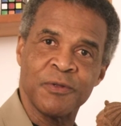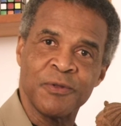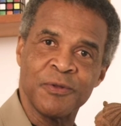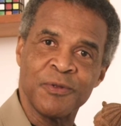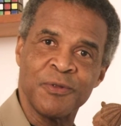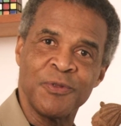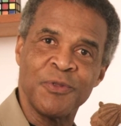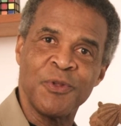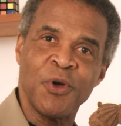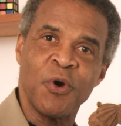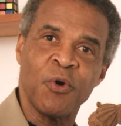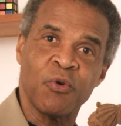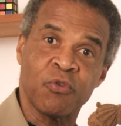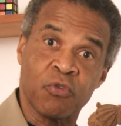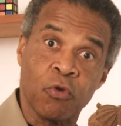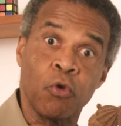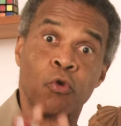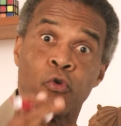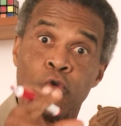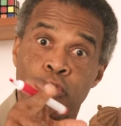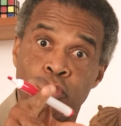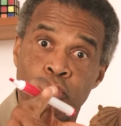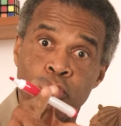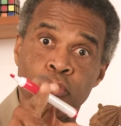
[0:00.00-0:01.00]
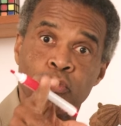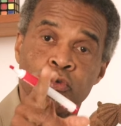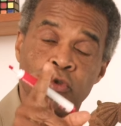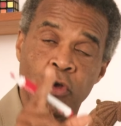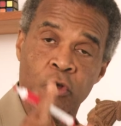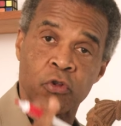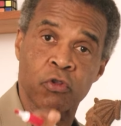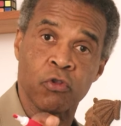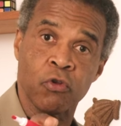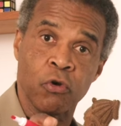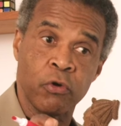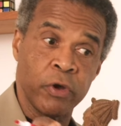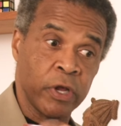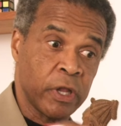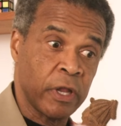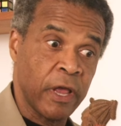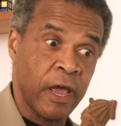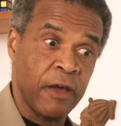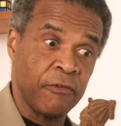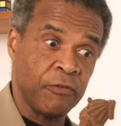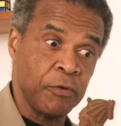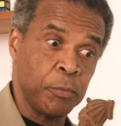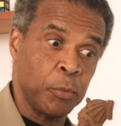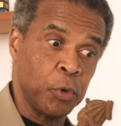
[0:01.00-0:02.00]
knows. You don't know it.
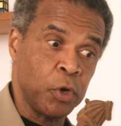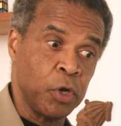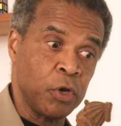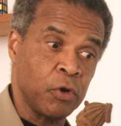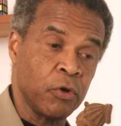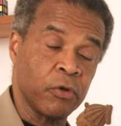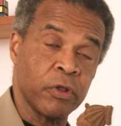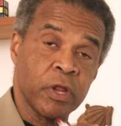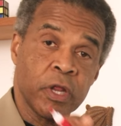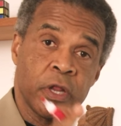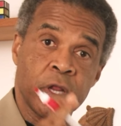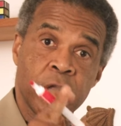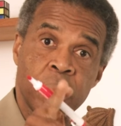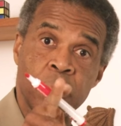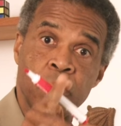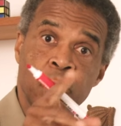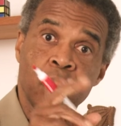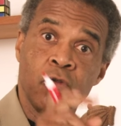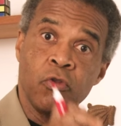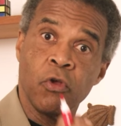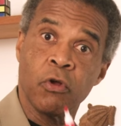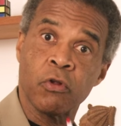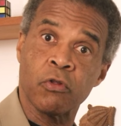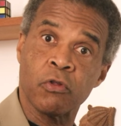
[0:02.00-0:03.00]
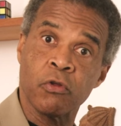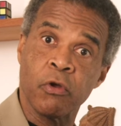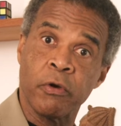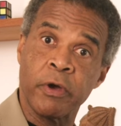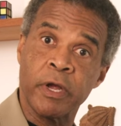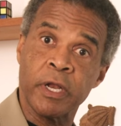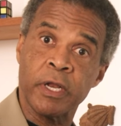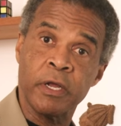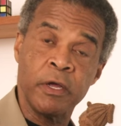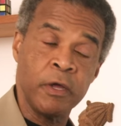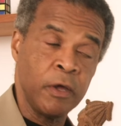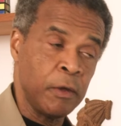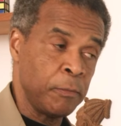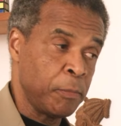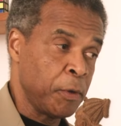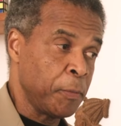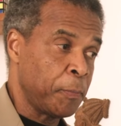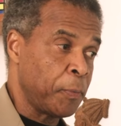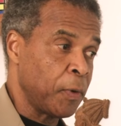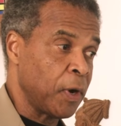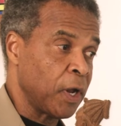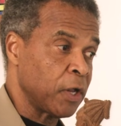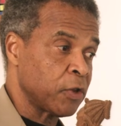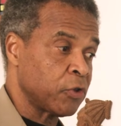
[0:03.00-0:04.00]
Everybody knows it and you don't know it.
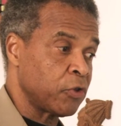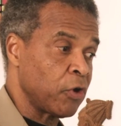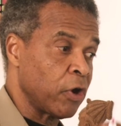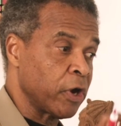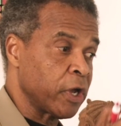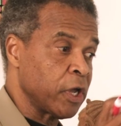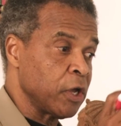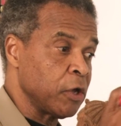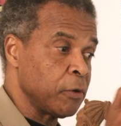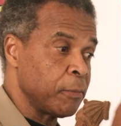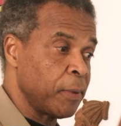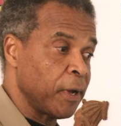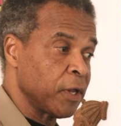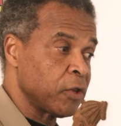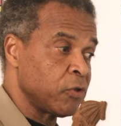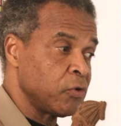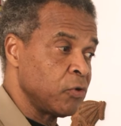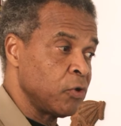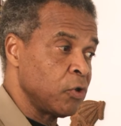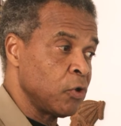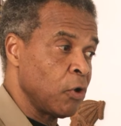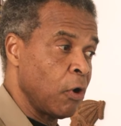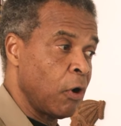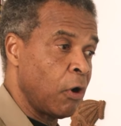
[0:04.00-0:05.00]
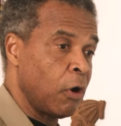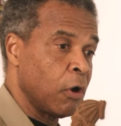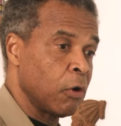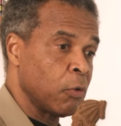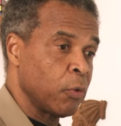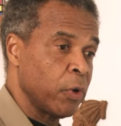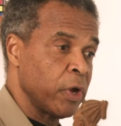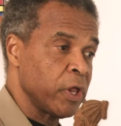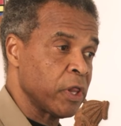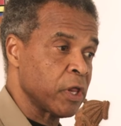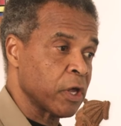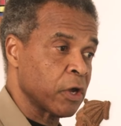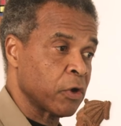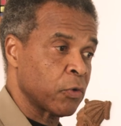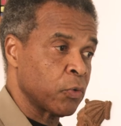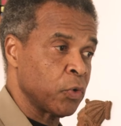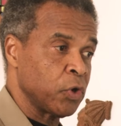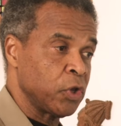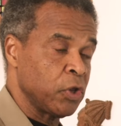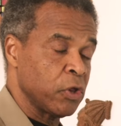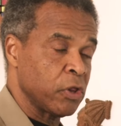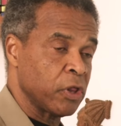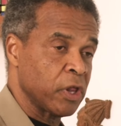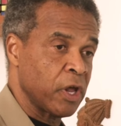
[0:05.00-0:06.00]
People are talking about you in the hallway. They're
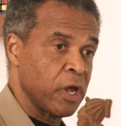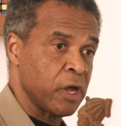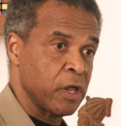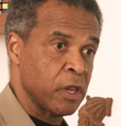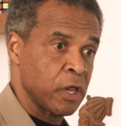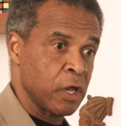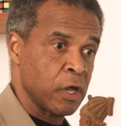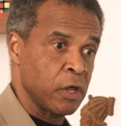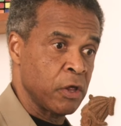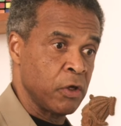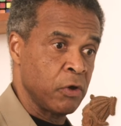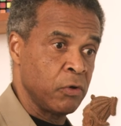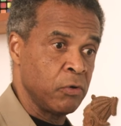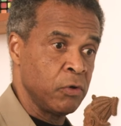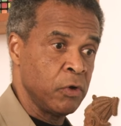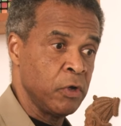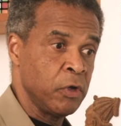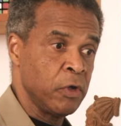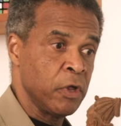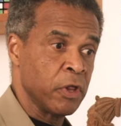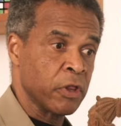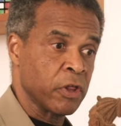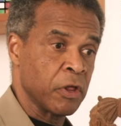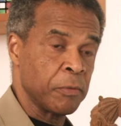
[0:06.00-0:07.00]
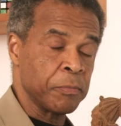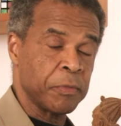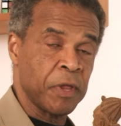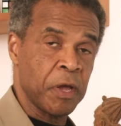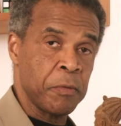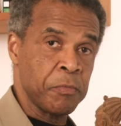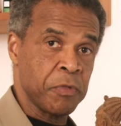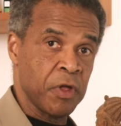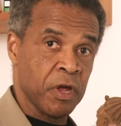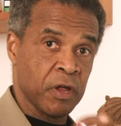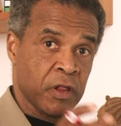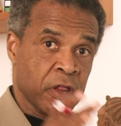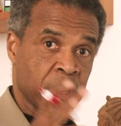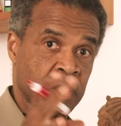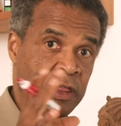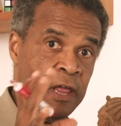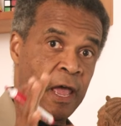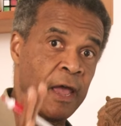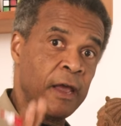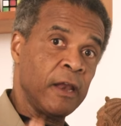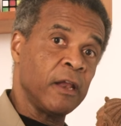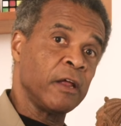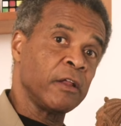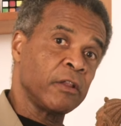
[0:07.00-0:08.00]
criticizing you. Sometimes they're
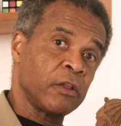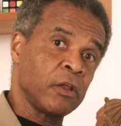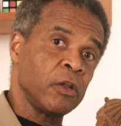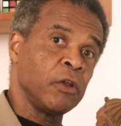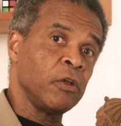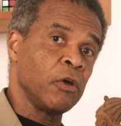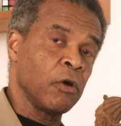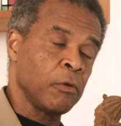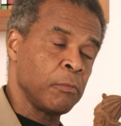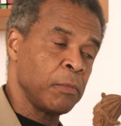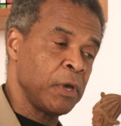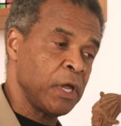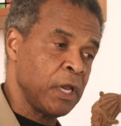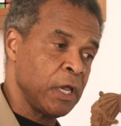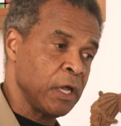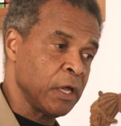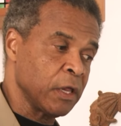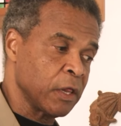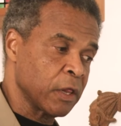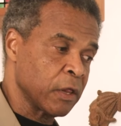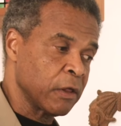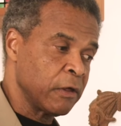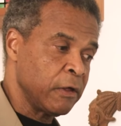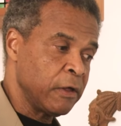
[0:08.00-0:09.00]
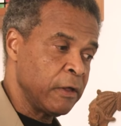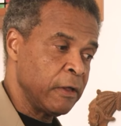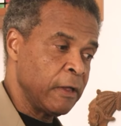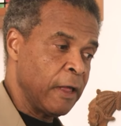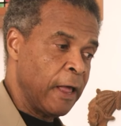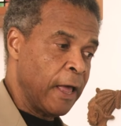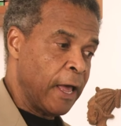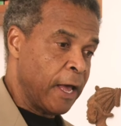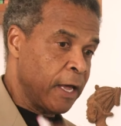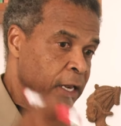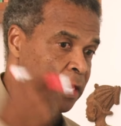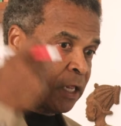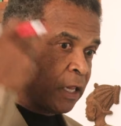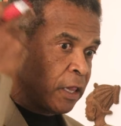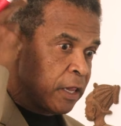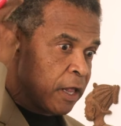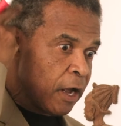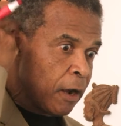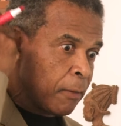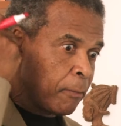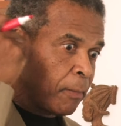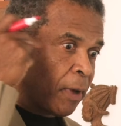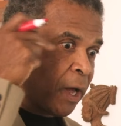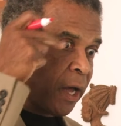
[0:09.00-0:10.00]
silent in your meetings. And in
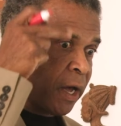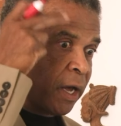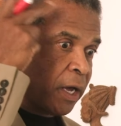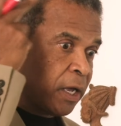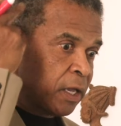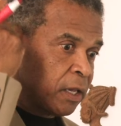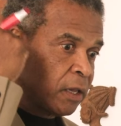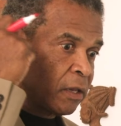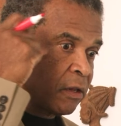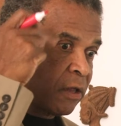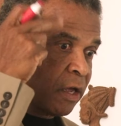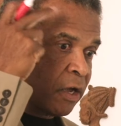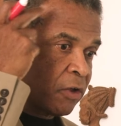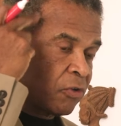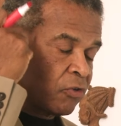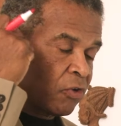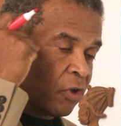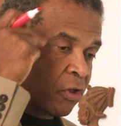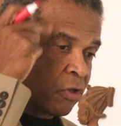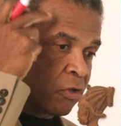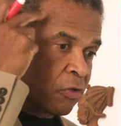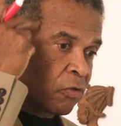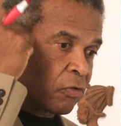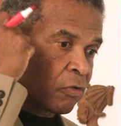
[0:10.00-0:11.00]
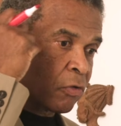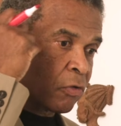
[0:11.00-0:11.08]
their mind, they're just